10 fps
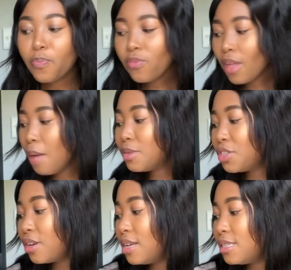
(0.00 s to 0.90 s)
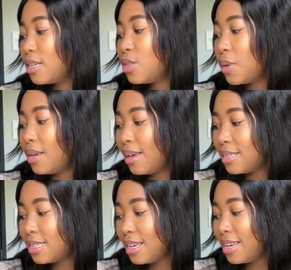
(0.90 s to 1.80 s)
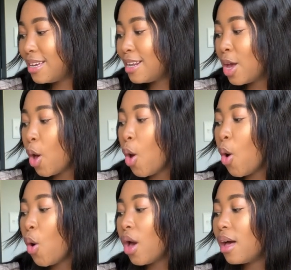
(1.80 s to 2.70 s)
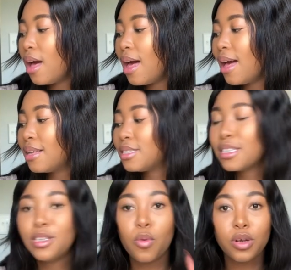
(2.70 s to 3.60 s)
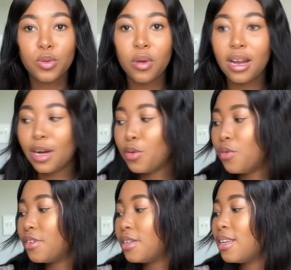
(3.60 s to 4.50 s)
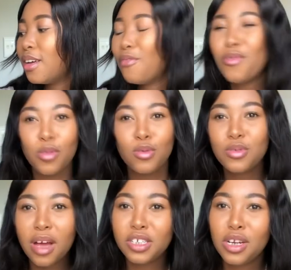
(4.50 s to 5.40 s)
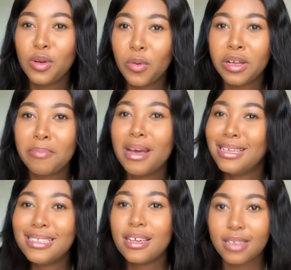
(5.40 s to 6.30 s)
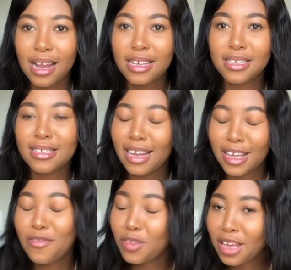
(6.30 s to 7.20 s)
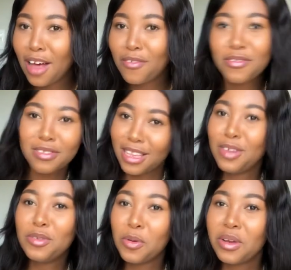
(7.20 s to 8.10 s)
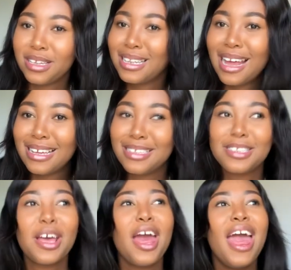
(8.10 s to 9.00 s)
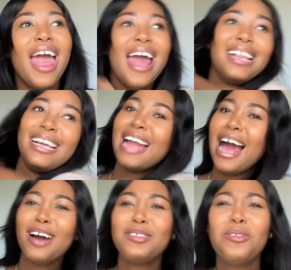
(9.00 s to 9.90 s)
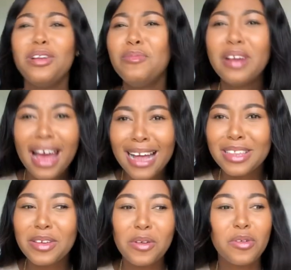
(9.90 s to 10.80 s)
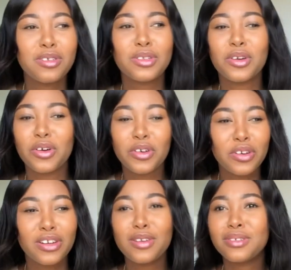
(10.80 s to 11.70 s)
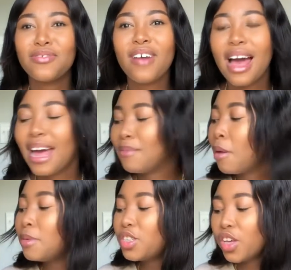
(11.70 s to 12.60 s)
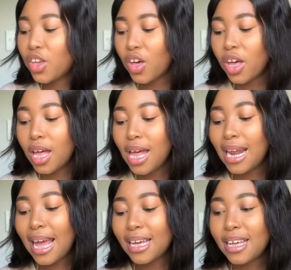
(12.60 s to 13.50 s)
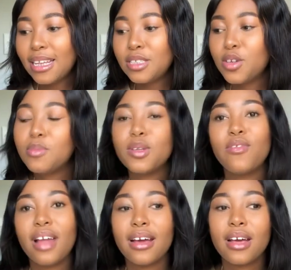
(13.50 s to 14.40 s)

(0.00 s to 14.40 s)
I matriculated in 2018 at the World School Lagnoven. For those who actually know it, but it's as Lagnis. Like if you go, then you know it as Lagnis. And then you know, it was good, it was fun. My matric year, like in terms of like